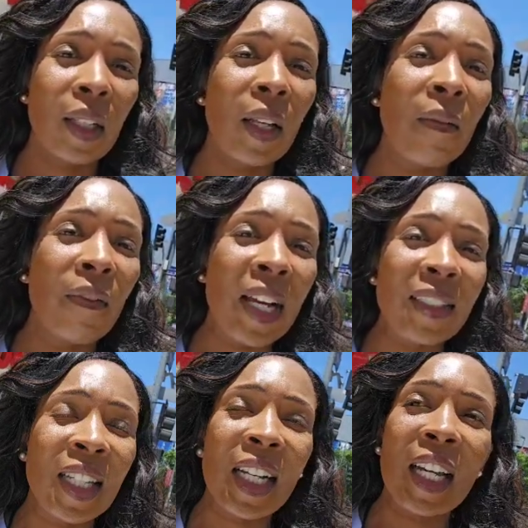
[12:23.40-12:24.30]

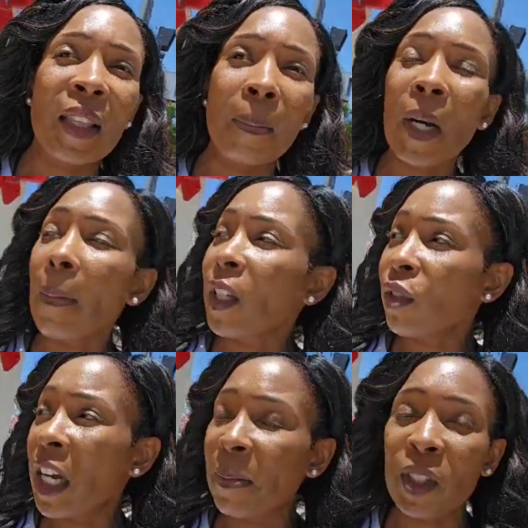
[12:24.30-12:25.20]
investing in the public
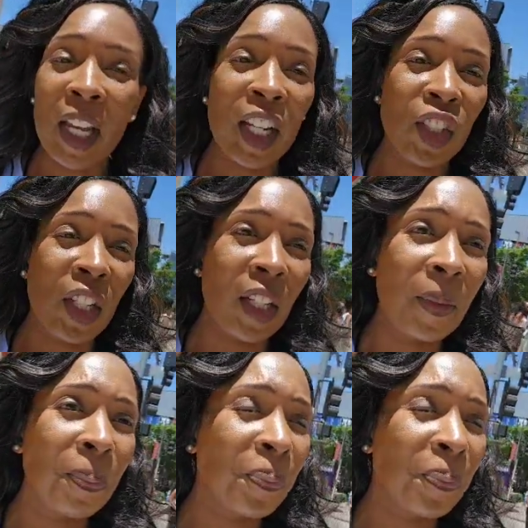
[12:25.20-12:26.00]
transportation